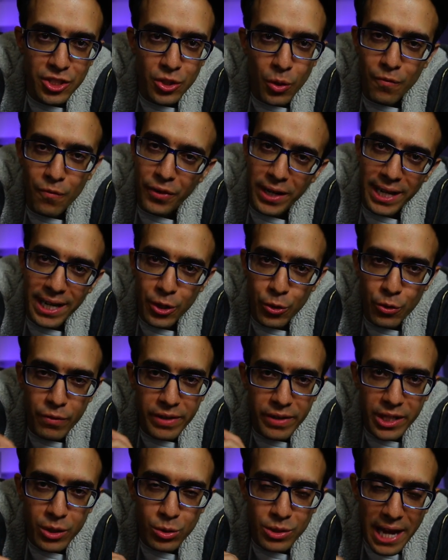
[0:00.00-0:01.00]
Don't forget new
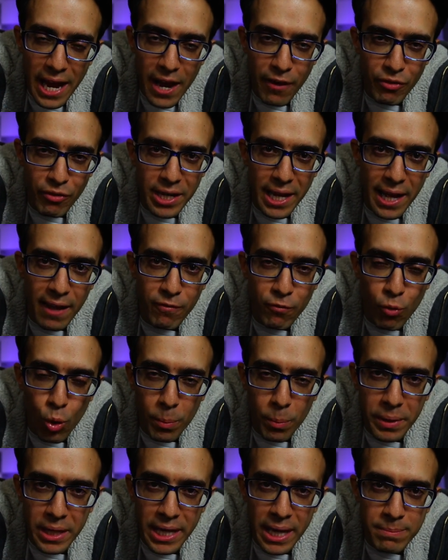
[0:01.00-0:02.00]
videos every day at 4
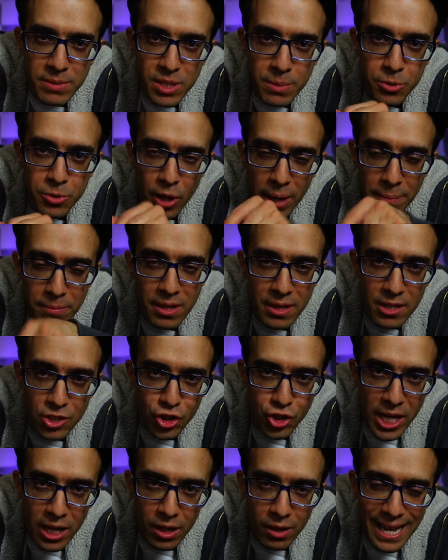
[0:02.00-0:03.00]
p.m. Subscribe to this
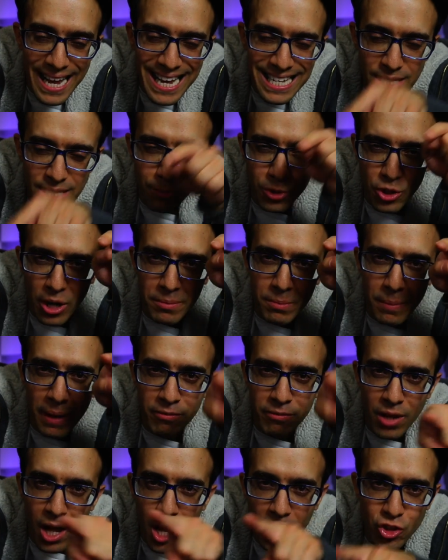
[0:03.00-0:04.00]
channel and subscribe to my
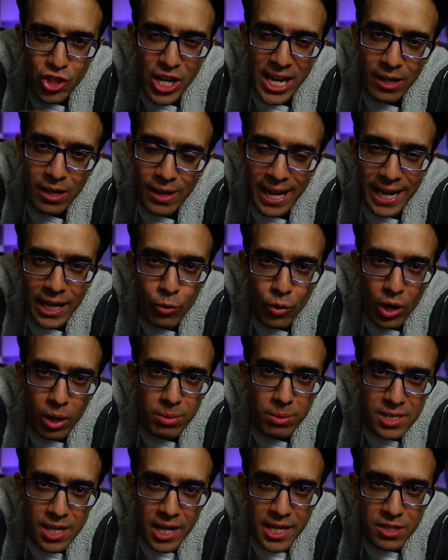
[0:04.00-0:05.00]
vlog channel at
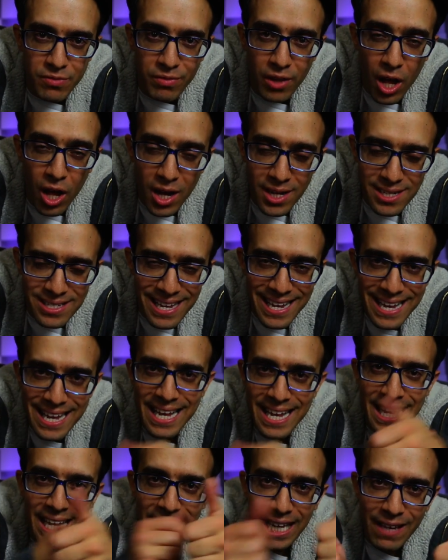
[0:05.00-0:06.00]
Incredible Science Vlogs.
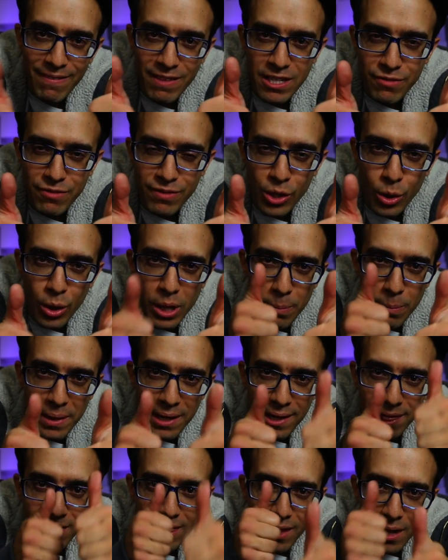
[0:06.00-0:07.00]
Give this video a
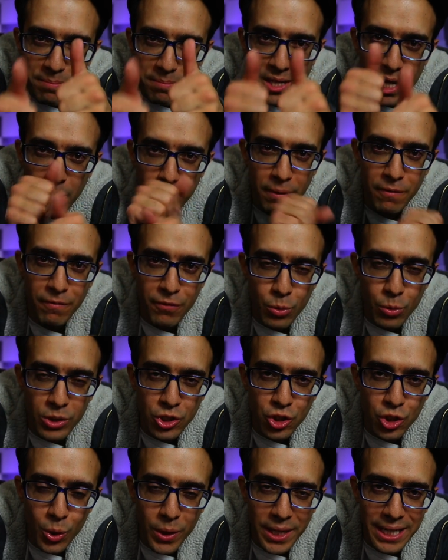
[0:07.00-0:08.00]
big thumbs up if you
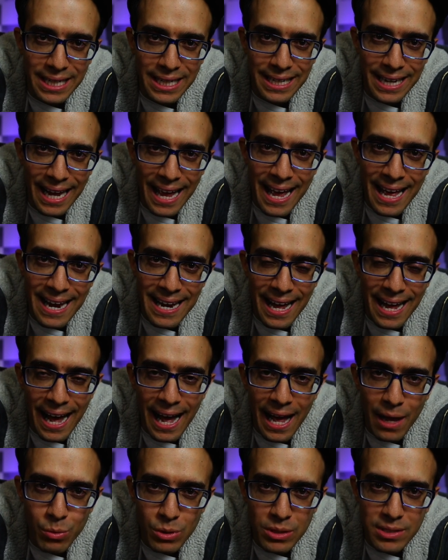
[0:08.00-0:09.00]
enjoyed it, and
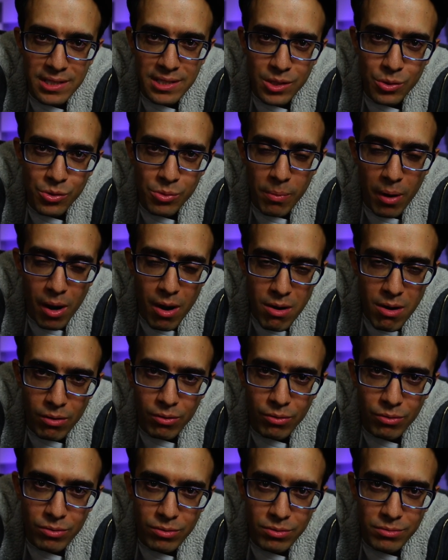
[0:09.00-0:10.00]
I will see you tomorrow.
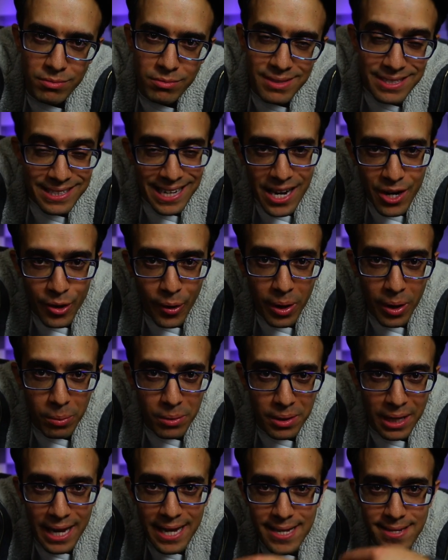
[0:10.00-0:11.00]
Stay
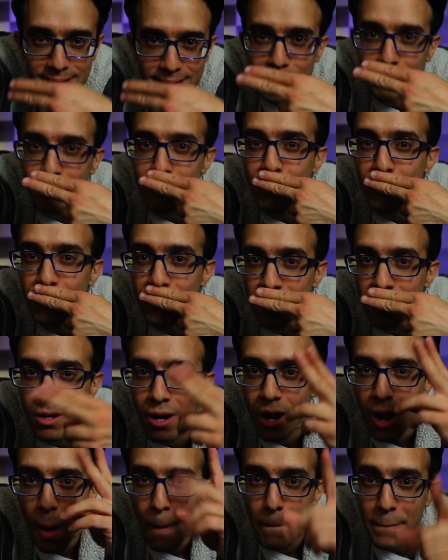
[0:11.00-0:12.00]
incredible, guys.
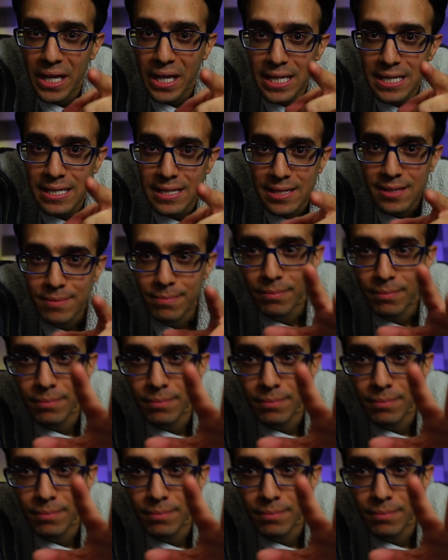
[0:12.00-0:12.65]
Peace.